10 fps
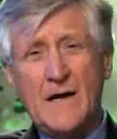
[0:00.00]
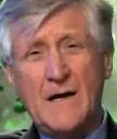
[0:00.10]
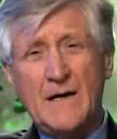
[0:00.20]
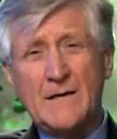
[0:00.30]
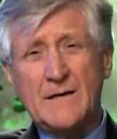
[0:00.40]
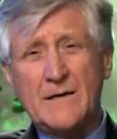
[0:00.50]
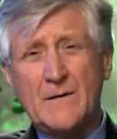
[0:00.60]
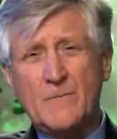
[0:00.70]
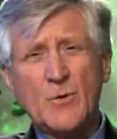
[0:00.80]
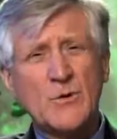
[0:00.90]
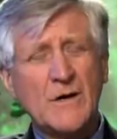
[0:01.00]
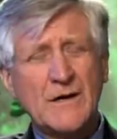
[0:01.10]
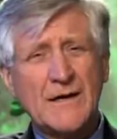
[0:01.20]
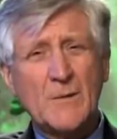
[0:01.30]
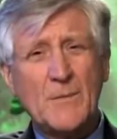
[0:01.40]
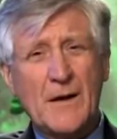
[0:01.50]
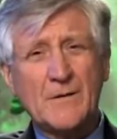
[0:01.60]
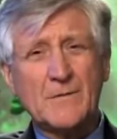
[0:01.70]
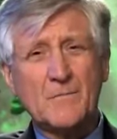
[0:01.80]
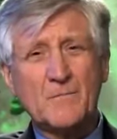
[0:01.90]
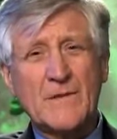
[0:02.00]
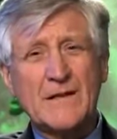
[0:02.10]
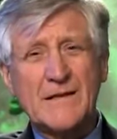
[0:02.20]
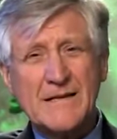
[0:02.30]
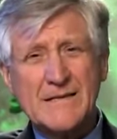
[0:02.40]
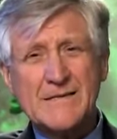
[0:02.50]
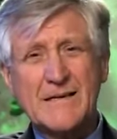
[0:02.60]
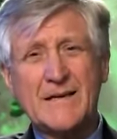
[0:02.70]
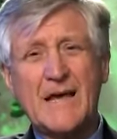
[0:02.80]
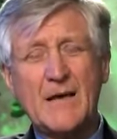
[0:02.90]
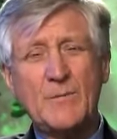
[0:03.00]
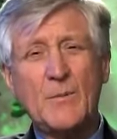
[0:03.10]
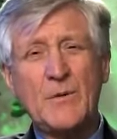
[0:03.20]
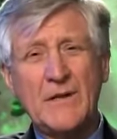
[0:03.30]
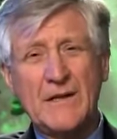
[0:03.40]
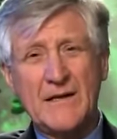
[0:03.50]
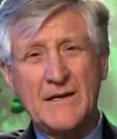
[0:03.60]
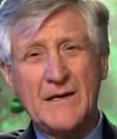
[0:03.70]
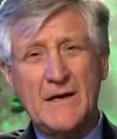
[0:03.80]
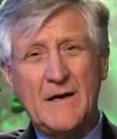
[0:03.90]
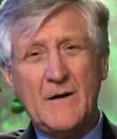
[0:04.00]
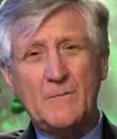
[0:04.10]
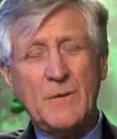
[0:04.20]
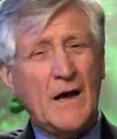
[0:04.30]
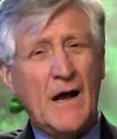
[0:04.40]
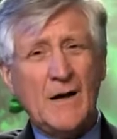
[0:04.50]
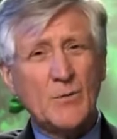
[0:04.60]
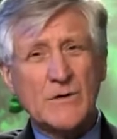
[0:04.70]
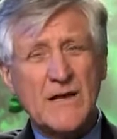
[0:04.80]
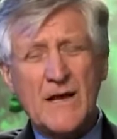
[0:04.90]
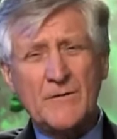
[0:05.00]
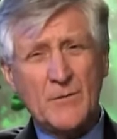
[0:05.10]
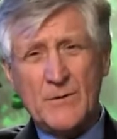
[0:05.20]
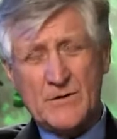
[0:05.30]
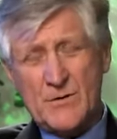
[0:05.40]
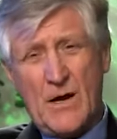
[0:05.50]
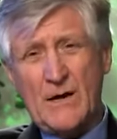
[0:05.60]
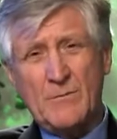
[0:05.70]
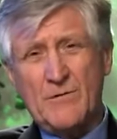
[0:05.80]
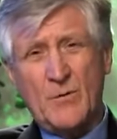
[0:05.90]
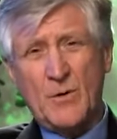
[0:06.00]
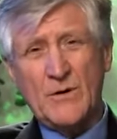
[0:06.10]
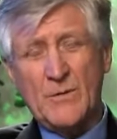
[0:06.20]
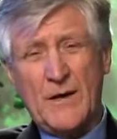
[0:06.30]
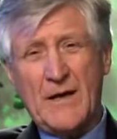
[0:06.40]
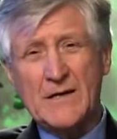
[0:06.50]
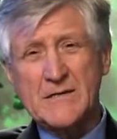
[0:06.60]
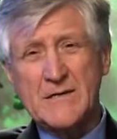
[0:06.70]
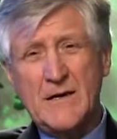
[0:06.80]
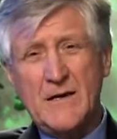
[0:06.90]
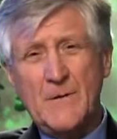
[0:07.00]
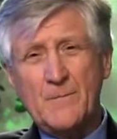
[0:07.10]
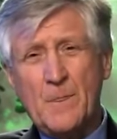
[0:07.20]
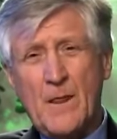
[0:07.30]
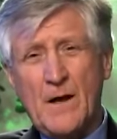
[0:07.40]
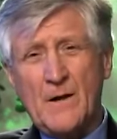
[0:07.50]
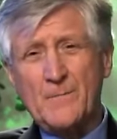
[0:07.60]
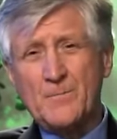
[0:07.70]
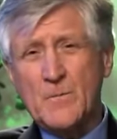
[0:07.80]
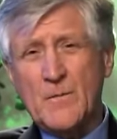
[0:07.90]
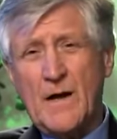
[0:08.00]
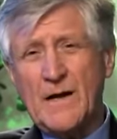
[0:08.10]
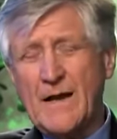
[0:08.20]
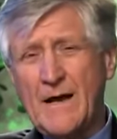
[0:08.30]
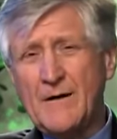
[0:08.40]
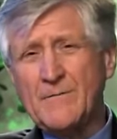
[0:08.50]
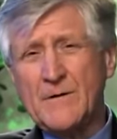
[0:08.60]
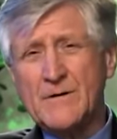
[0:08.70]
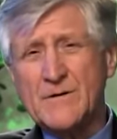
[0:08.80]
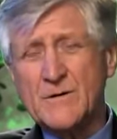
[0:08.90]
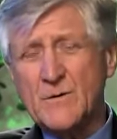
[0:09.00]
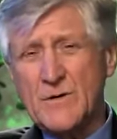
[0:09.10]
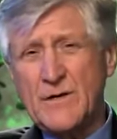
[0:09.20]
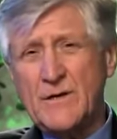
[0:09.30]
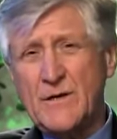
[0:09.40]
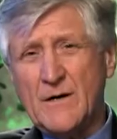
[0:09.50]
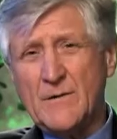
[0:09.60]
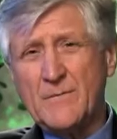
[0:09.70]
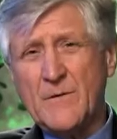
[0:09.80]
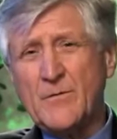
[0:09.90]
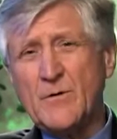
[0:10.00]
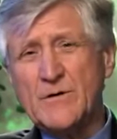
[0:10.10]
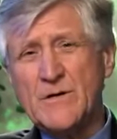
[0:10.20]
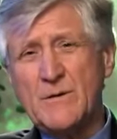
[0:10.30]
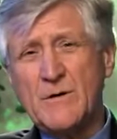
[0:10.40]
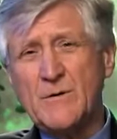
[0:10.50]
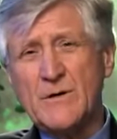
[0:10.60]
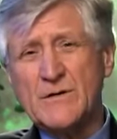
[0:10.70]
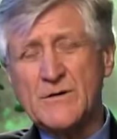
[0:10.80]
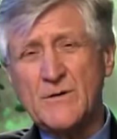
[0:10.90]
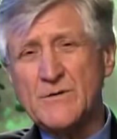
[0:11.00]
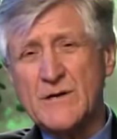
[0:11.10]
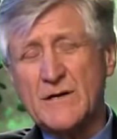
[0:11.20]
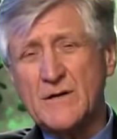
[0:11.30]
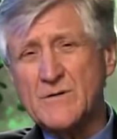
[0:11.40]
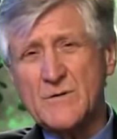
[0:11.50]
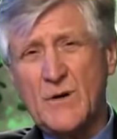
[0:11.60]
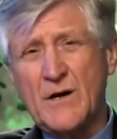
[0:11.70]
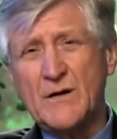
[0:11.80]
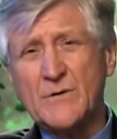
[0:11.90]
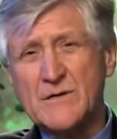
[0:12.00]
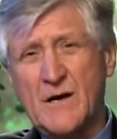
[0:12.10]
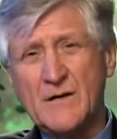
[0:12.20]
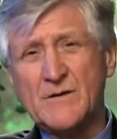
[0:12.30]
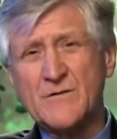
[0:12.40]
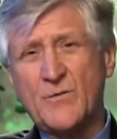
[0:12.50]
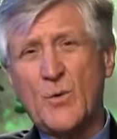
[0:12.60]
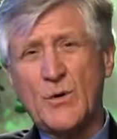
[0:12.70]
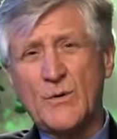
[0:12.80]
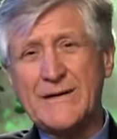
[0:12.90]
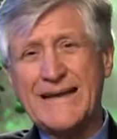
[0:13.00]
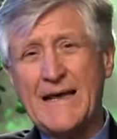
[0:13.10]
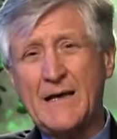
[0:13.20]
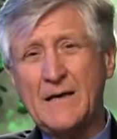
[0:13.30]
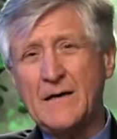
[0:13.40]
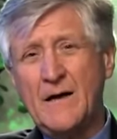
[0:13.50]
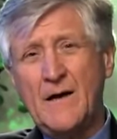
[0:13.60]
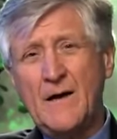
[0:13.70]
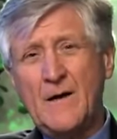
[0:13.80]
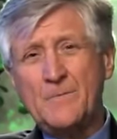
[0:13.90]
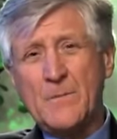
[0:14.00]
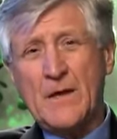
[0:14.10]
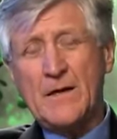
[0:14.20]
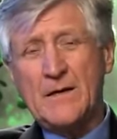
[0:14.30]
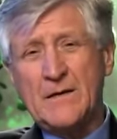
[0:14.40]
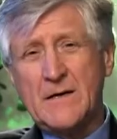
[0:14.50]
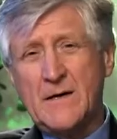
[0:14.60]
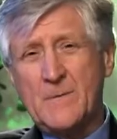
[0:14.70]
and we're talking about cleansing capability beyond what's ever been tried before in the past. On average, the Fukushima units are using close to 100 tons of water a day, and